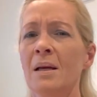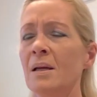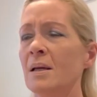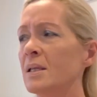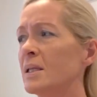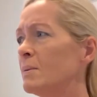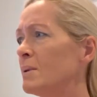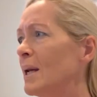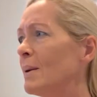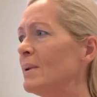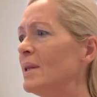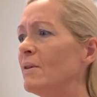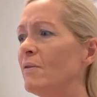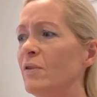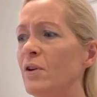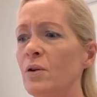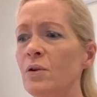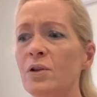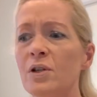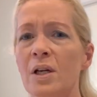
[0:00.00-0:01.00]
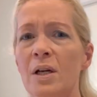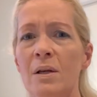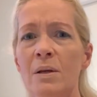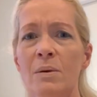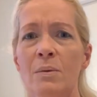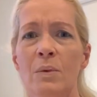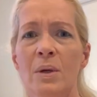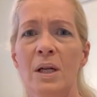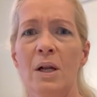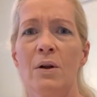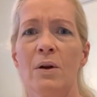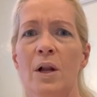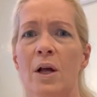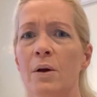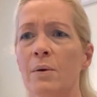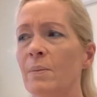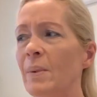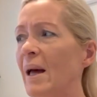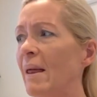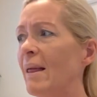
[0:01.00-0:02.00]
Sometime in the future? We don't know
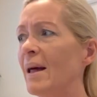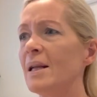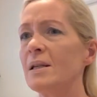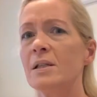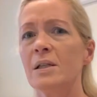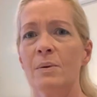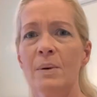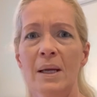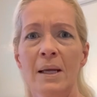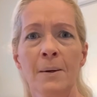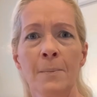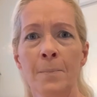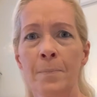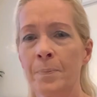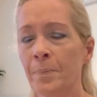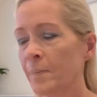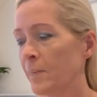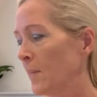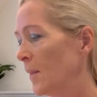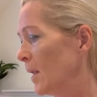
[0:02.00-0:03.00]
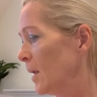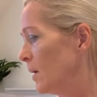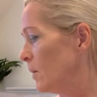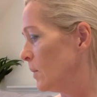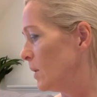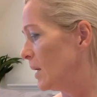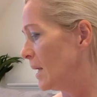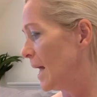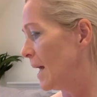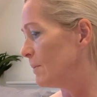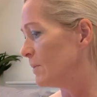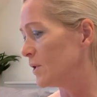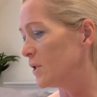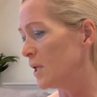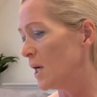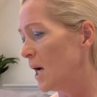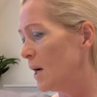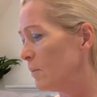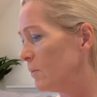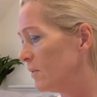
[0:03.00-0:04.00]
about that, do we? We don't know how much
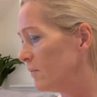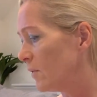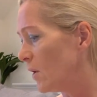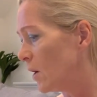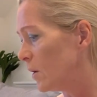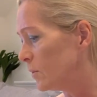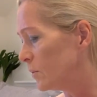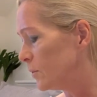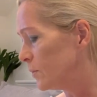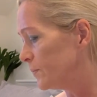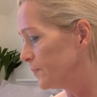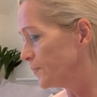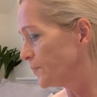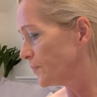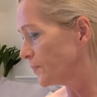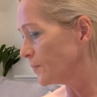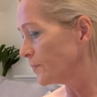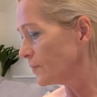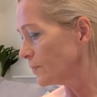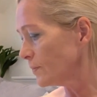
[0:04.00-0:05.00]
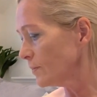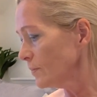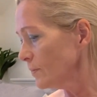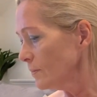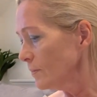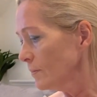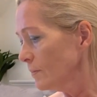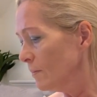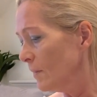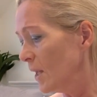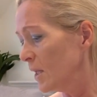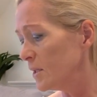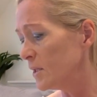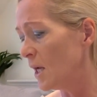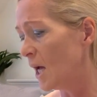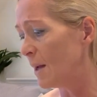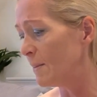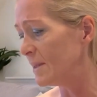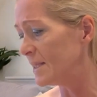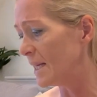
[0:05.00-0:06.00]
time we've got, or
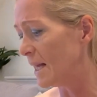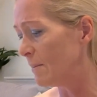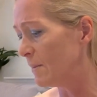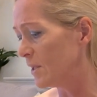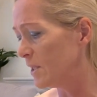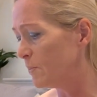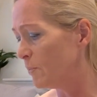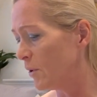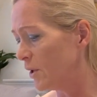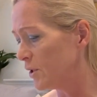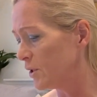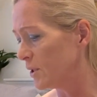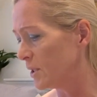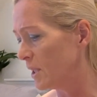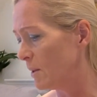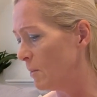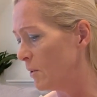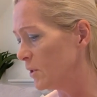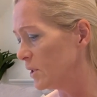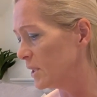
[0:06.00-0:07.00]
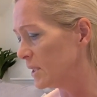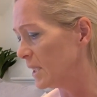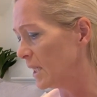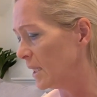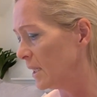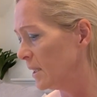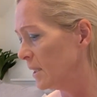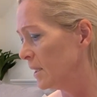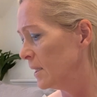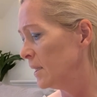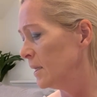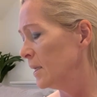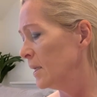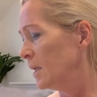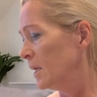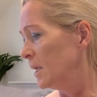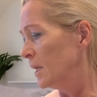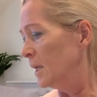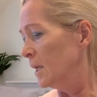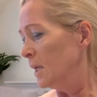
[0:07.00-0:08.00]
time is our most precious commodity.
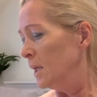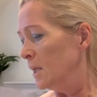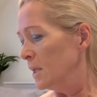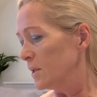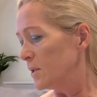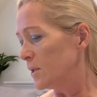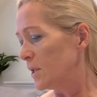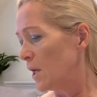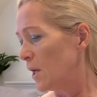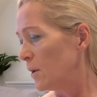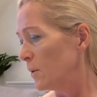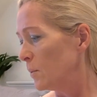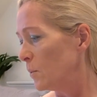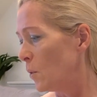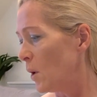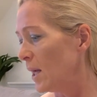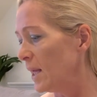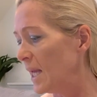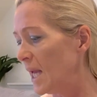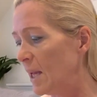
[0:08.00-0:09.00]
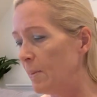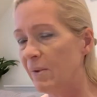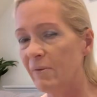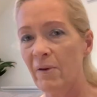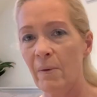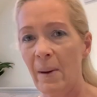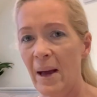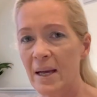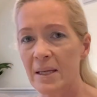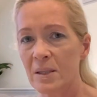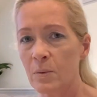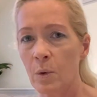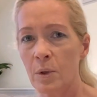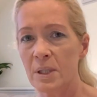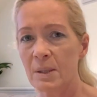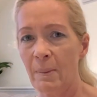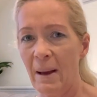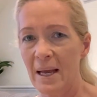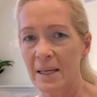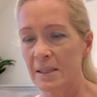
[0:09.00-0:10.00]
So why keep it for best?
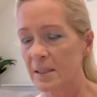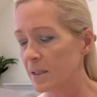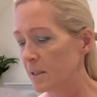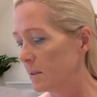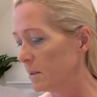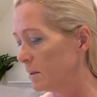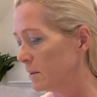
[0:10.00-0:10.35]
What's best?